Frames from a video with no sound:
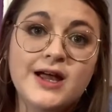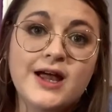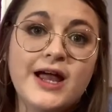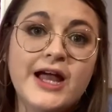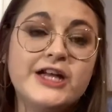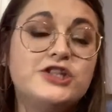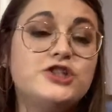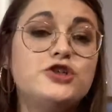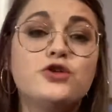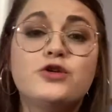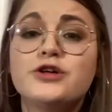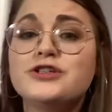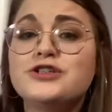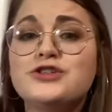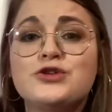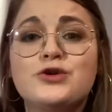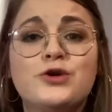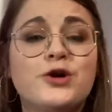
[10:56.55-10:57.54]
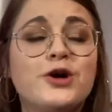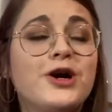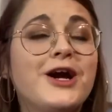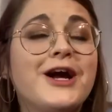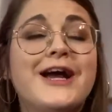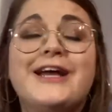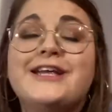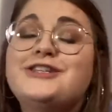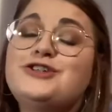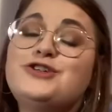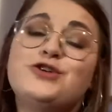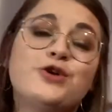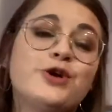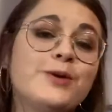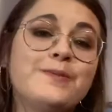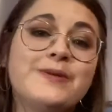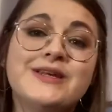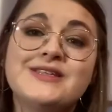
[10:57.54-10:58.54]
It's your store, it's
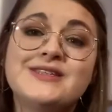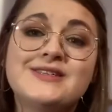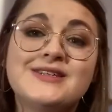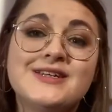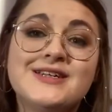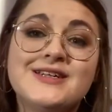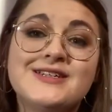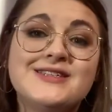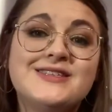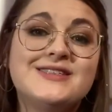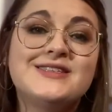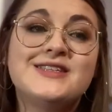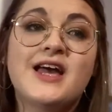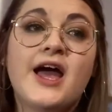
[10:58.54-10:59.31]
your business.